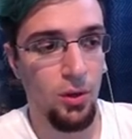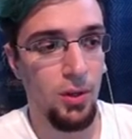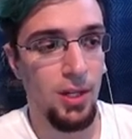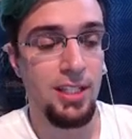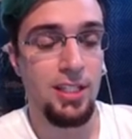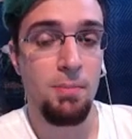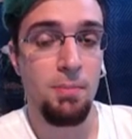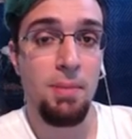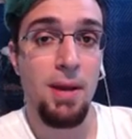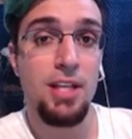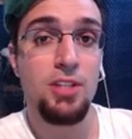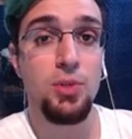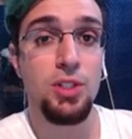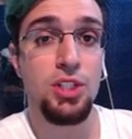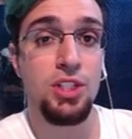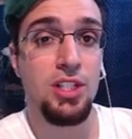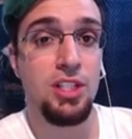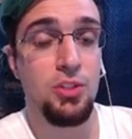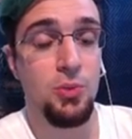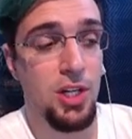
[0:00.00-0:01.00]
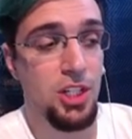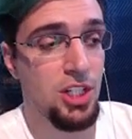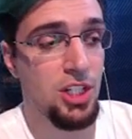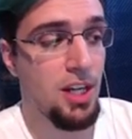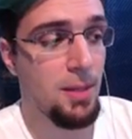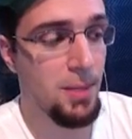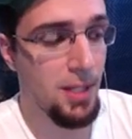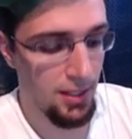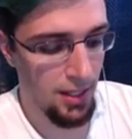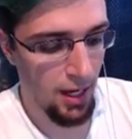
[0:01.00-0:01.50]
it depends which situation
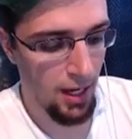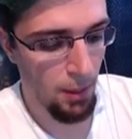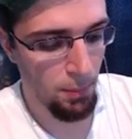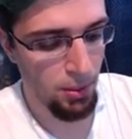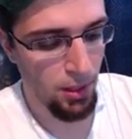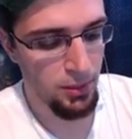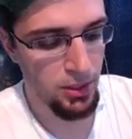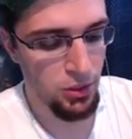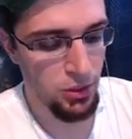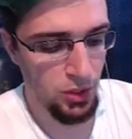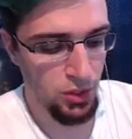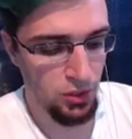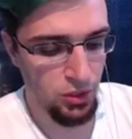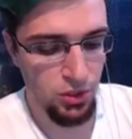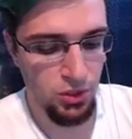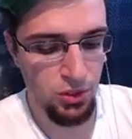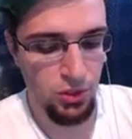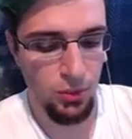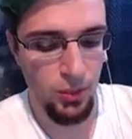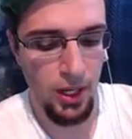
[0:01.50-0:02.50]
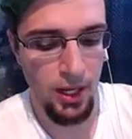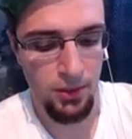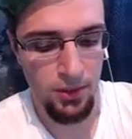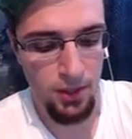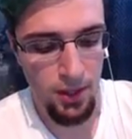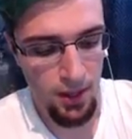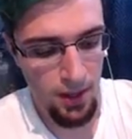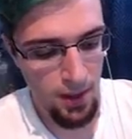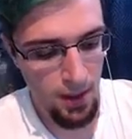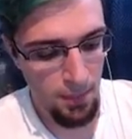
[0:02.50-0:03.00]
I'm in. I'll probably switch those two around.
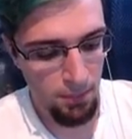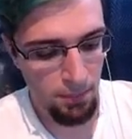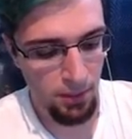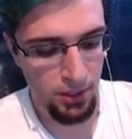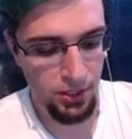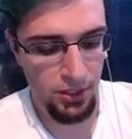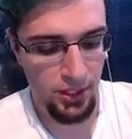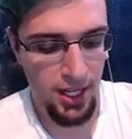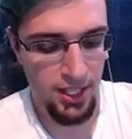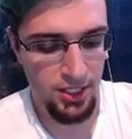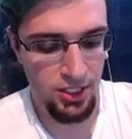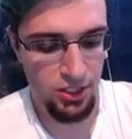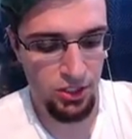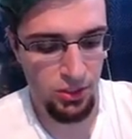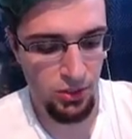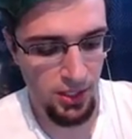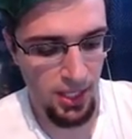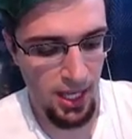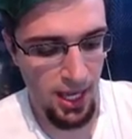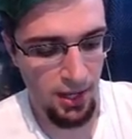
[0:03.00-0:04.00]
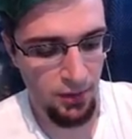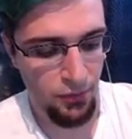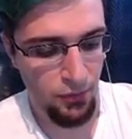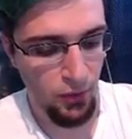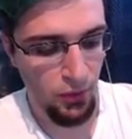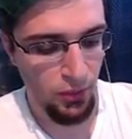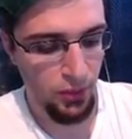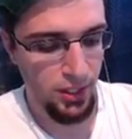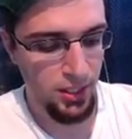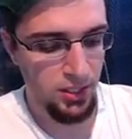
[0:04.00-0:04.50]
But you guys can do that.
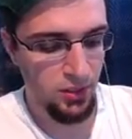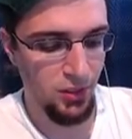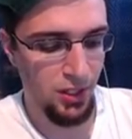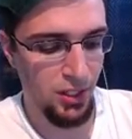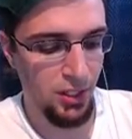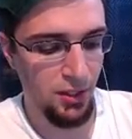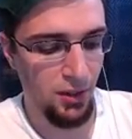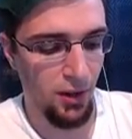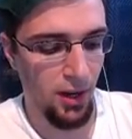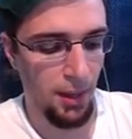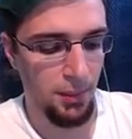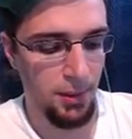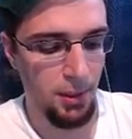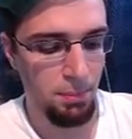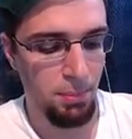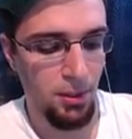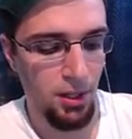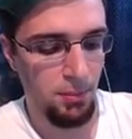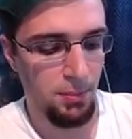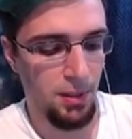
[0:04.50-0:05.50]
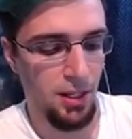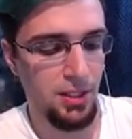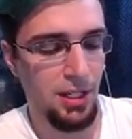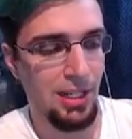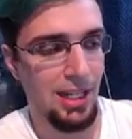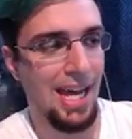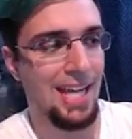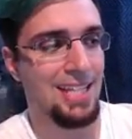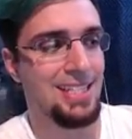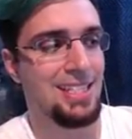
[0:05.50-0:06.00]
For this video, I'm going to put him on the
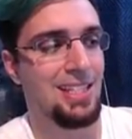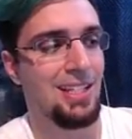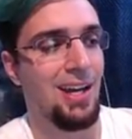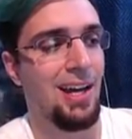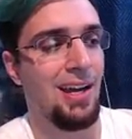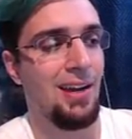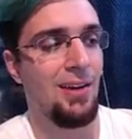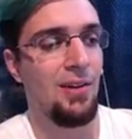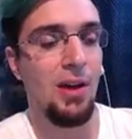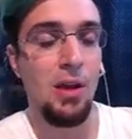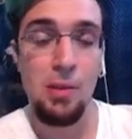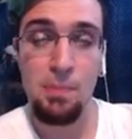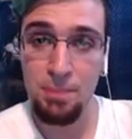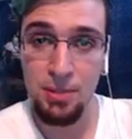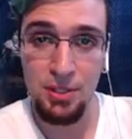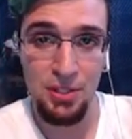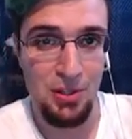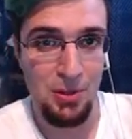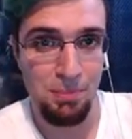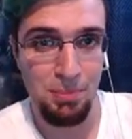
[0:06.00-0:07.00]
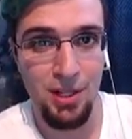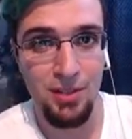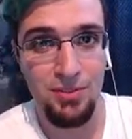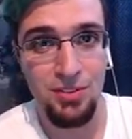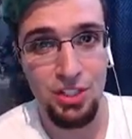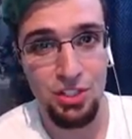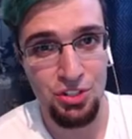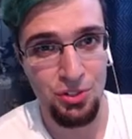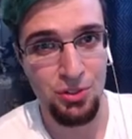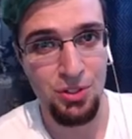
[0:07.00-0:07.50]
last slot and pure buffs
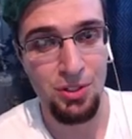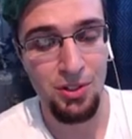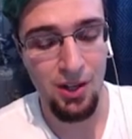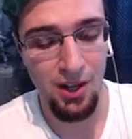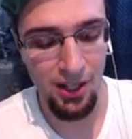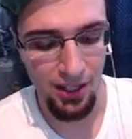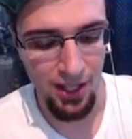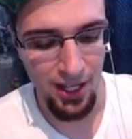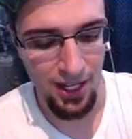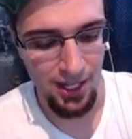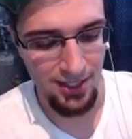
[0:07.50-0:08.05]
to show you a lot of